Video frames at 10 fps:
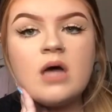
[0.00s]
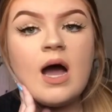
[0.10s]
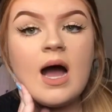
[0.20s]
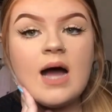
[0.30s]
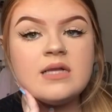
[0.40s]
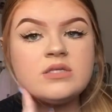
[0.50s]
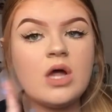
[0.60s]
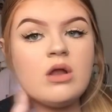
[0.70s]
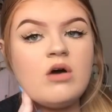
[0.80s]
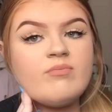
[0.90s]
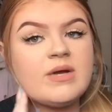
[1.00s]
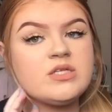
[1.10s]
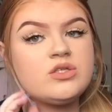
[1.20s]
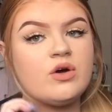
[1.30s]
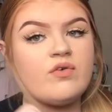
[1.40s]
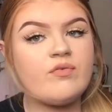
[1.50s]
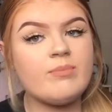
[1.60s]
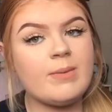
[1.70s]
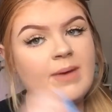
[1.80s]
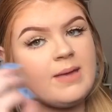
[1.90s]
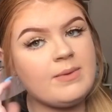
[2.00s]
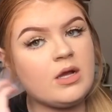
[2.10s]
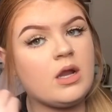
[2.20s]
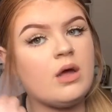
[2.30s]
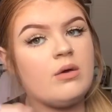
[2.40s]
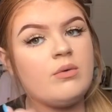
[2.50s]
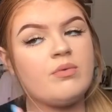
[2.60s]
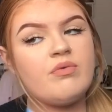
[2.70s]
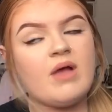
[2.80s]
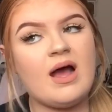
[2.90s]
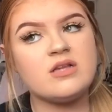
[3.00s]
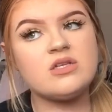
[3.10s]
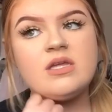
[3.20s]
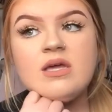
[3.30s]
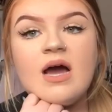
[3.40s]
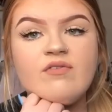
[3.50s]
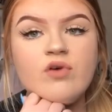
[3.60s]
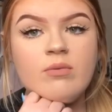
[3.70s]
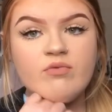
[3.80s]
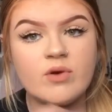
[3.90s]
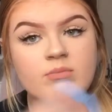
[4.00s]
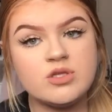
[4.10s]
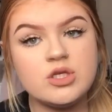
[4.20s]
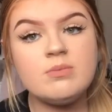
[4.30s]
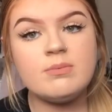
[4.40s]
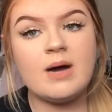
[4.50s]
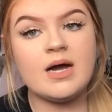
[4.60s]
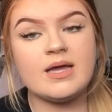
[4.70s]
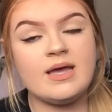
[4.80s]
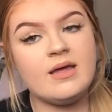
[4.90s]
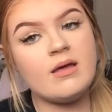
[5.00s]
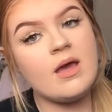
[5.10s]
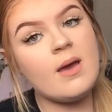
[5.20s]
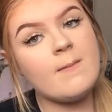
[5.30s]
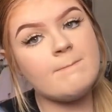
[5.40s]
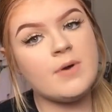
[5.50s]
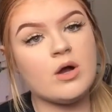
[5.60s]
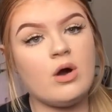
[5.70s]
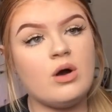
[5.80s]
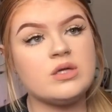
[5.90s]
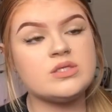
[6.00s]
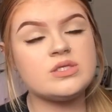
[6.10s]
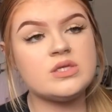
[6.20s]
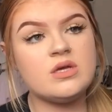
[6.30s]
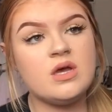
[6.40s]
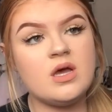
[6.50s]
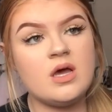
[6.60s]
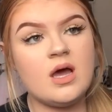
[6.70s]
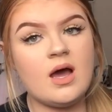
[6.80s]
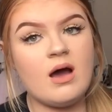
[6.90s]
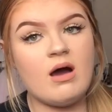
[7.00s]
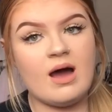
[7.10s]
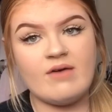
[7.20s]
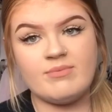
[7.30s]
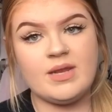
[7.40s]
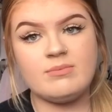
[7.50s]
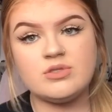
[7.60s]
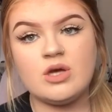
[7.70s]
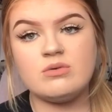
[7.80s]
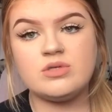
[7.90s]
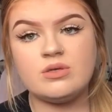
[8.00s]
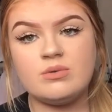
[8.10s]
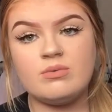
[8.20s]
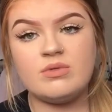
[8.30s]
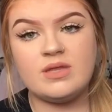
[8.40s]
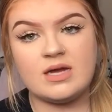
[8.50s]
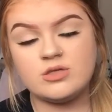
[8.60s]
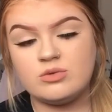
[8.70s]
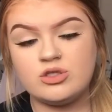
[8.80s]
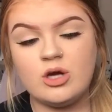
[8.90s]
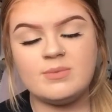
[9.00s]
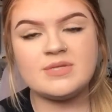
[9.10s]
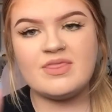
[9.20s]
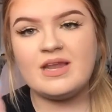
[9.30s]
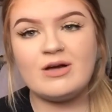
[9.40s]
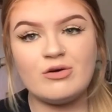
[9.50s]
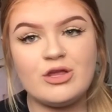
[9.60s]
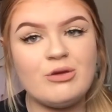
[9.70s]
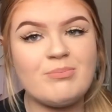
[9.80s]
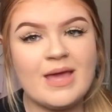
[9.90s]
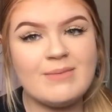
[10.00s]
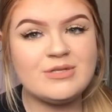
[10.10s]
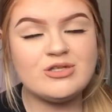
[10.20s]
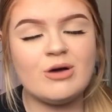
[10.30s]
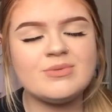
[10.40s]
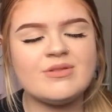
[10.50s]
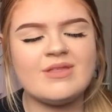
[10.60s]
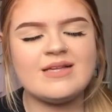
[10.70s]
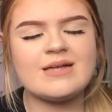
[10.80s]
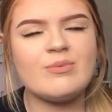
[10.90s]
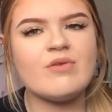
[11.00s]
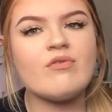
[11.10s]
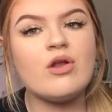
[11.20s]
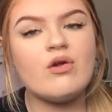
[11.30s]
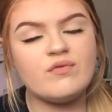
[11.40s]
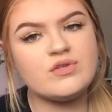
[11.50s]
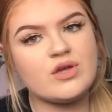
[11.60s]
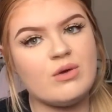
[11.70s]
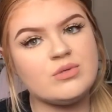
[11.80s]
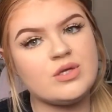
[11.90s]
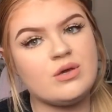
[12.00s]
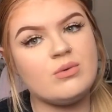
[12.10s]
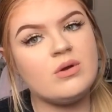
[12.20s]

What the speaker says: And a lot of my stuff, my baby clothes, actually have come from the supermarket, because I haven't been able to go to the actual shops, like the little cute baby shops and things I would have loved to go to.